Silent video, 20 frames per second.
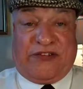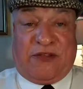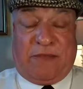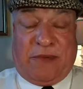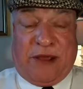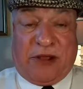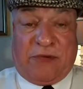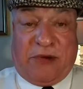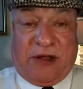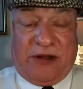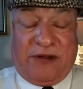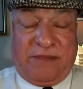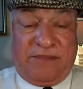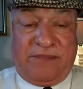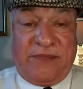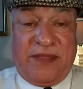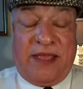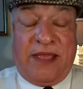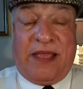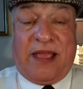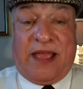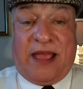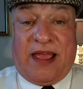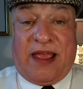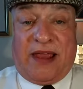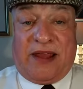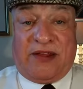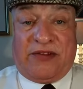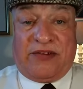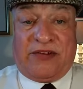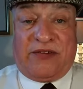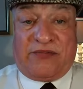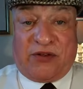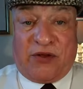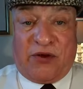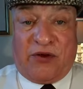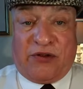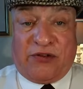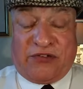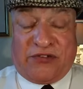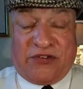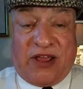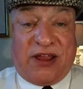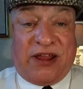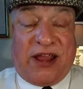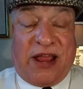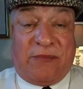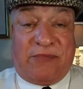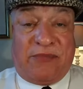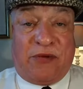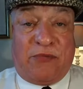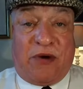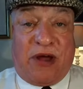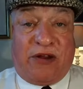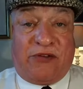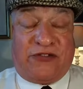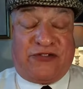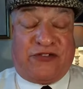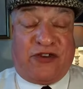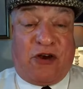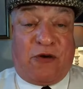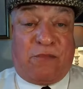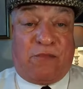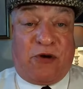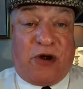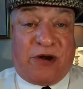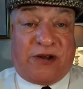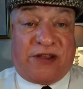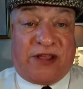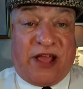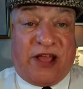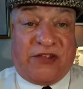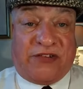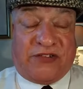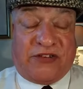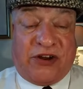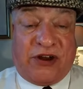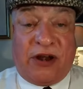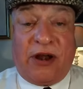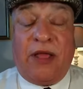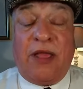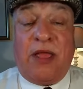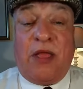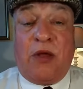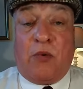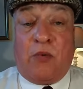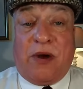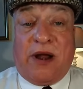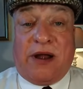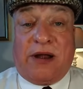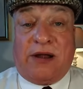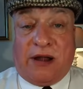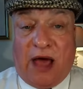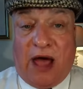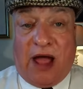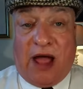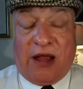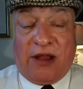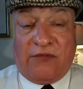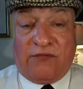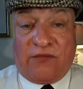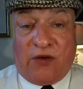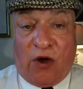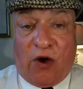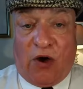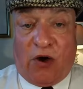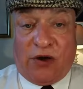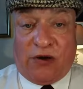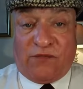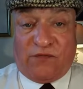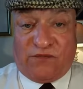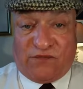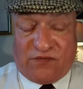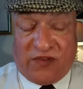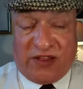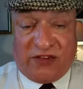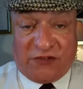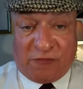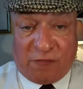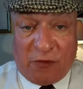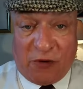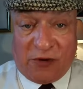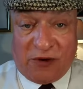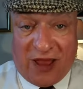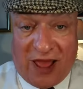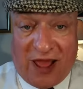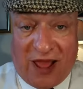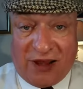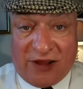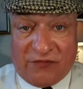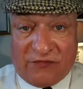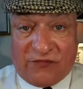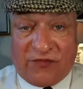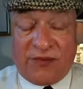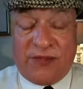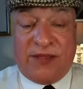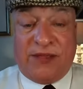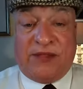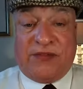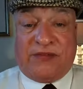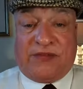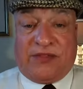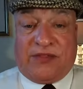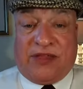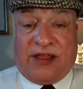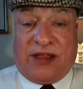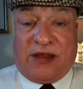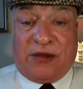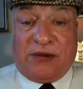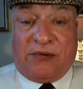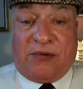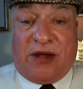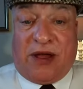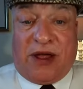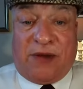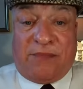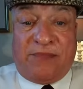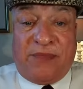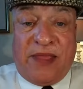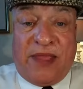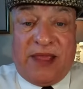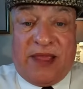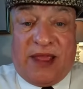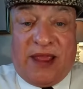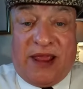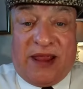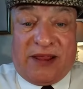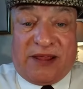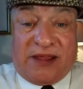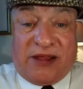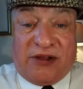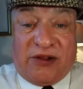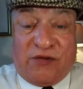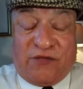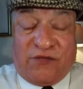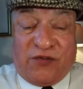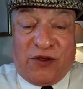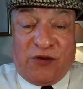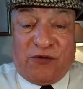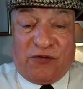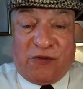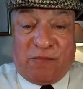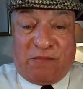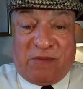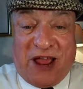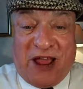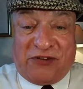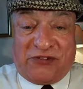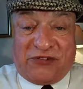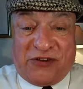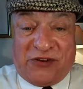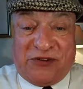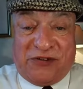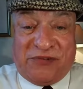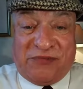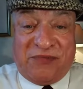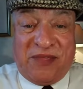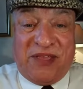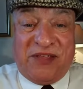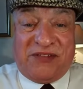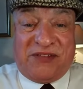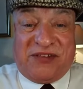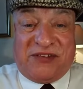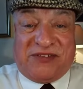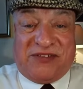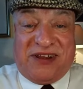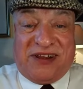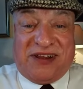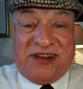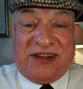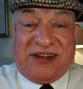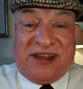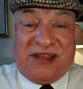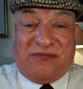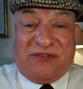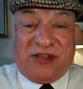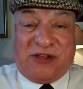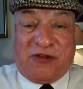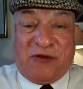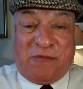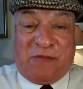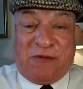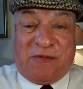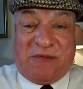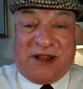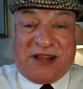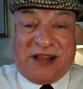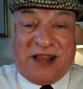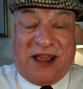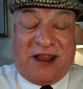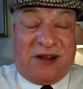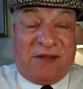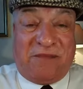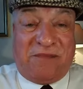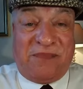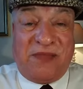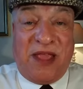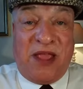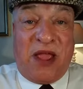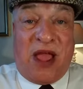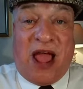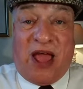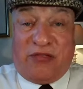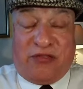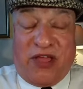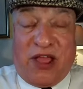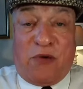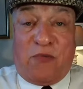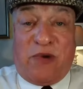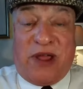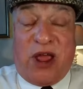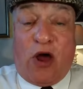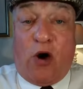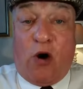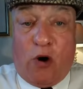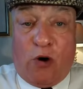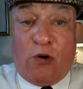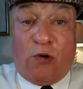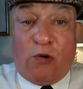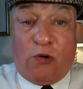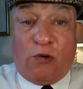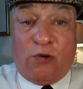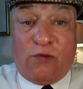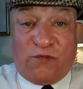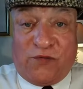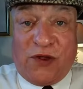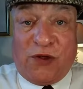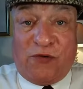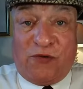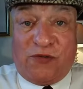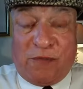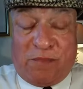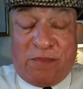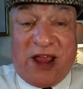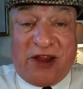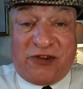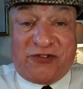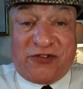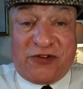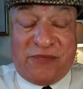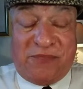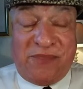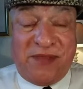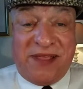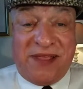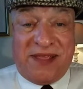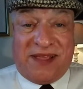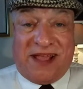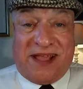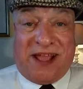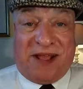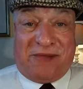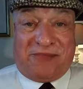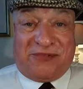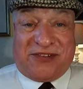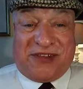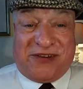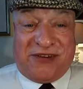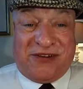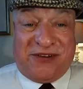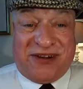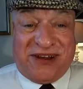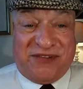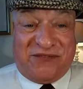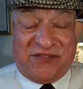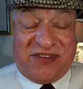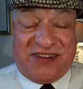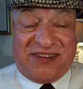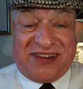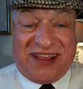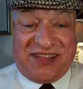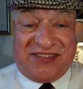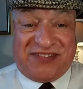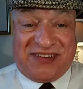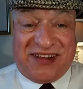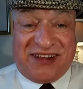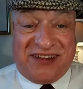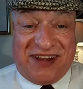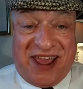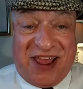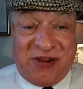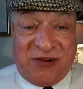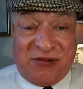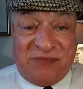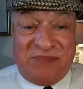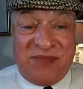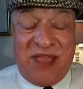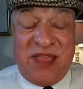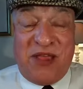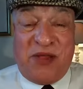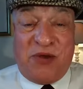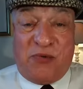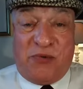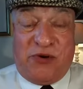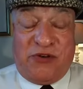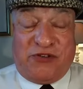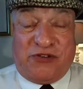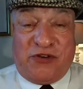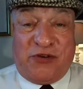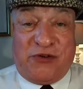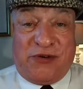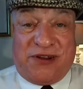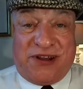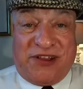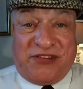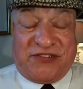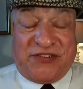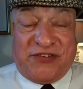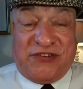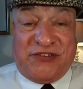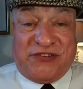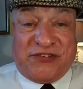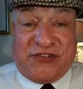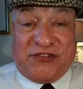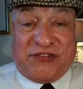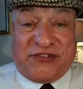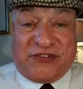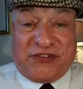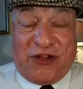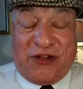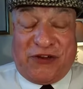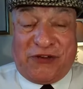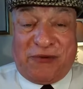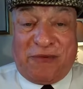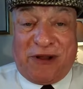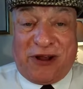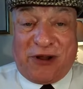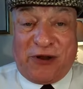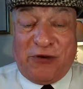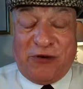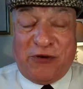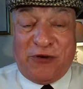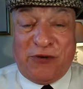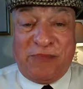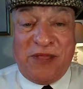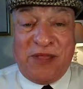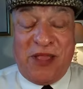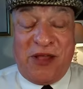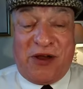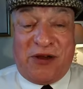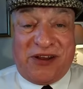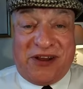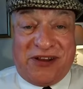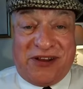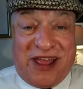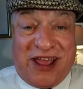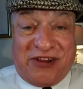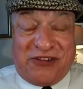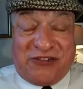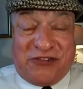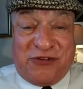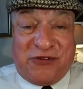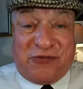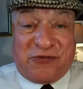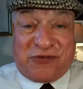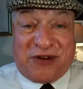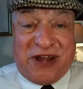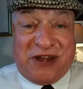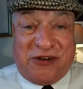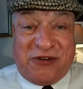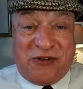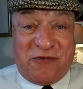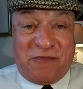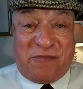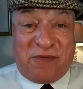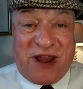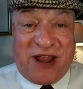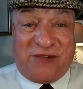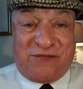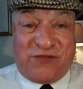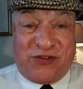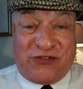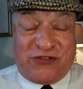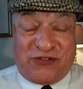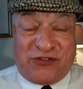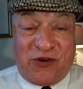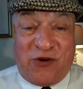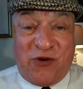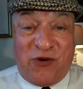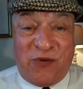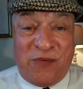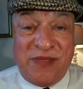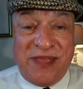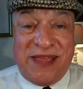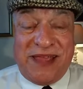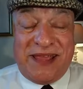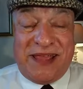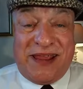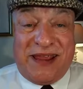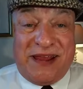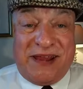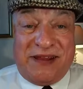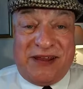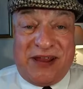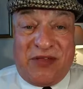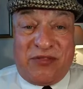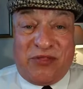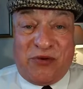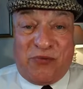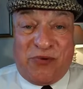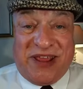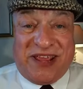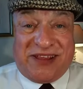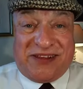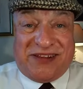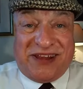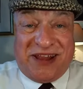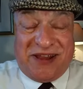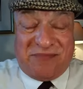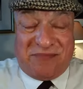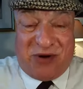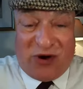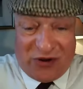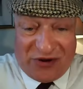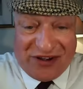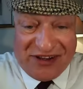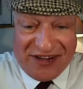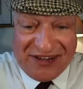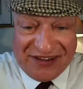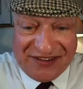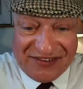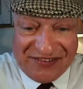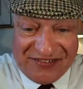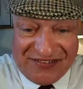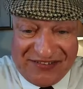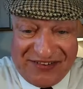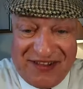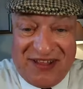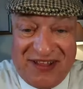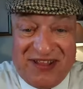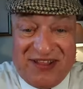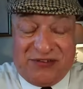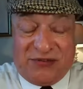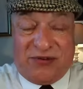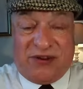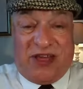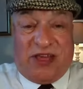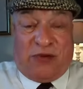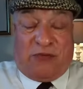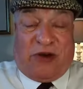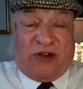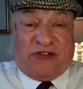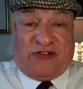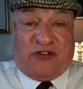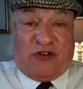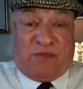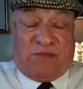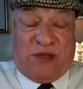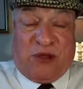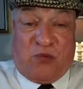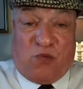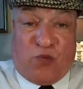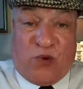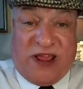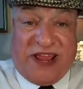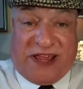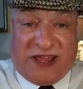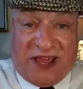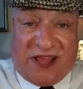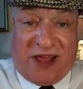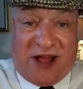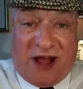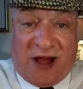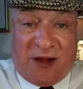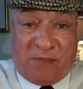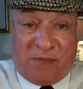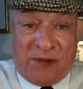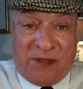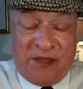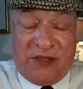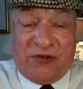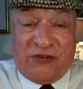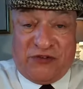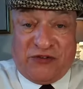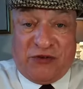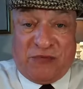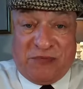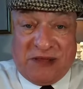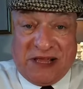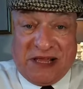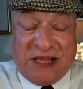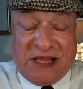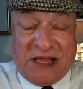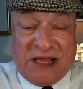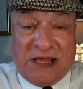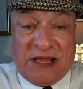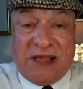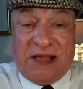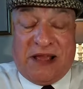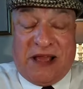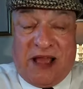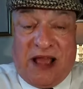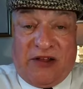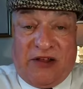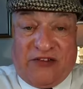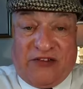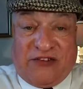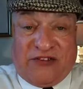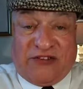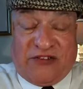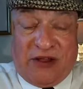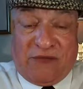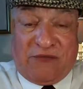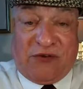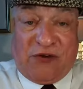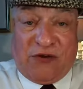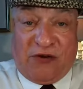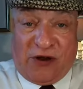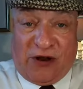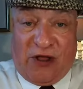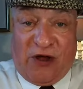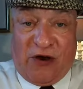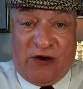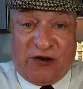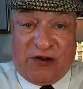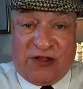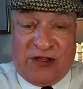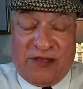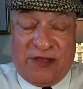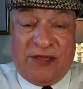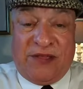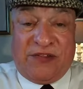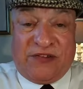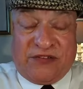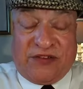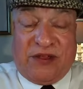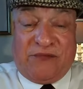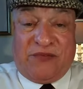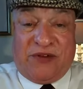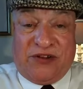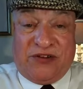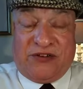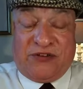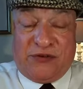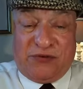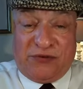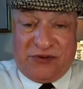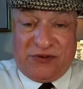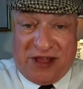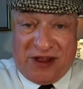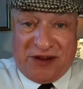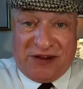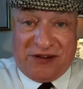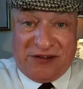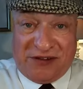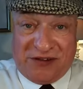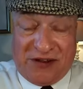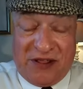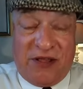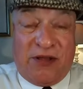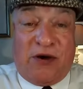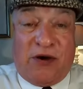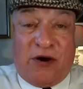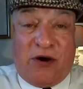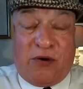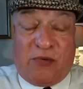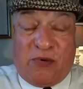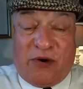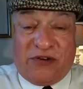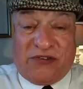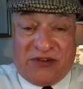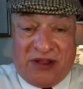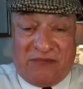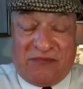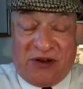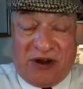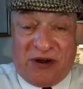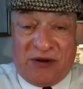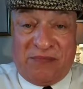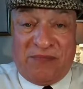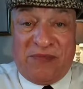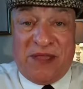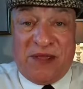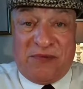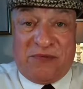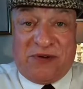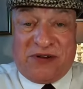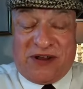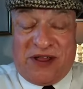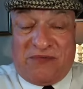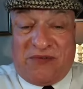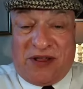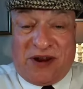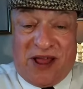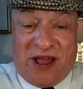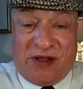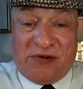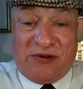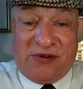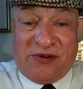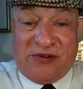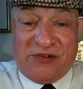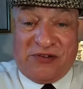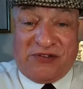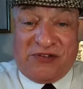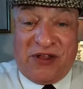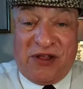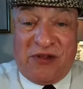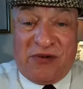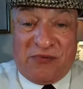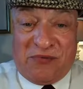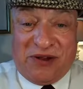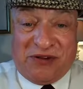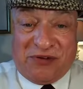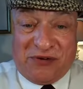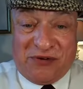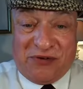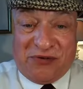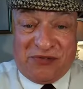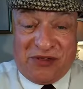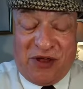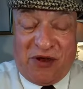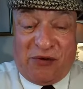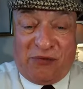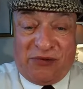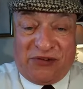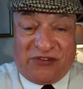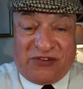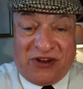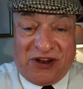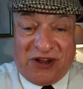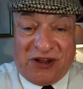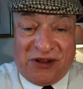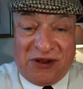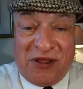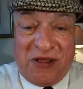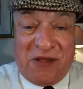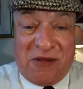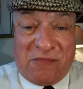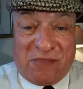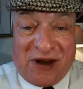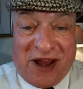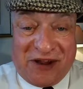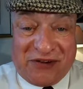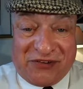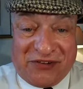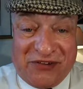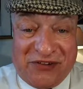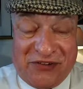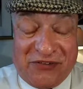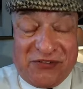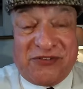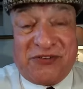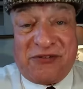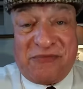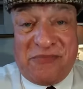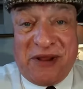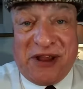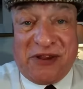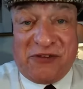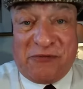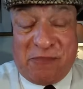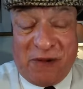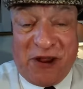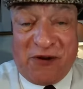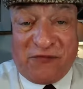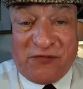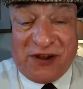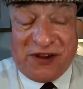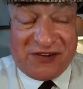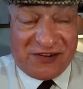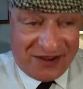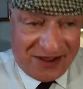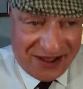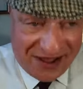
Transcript: the big one. And, of course, I am the world's top broadcaster. We're live on Facebook Live. So there you are. Can you feel the passion? Says Neely Davy Cooper McCallum. I think we all feel the passion. Absolutely fantastic. Now, would you listen to Scottie McClue on a national radio breakfast show in the weekday mornings? So in other words, you'd be waking up to me at 7 o'clock. 7 till 9 or whatever hours we do. They always say practice makes perfect.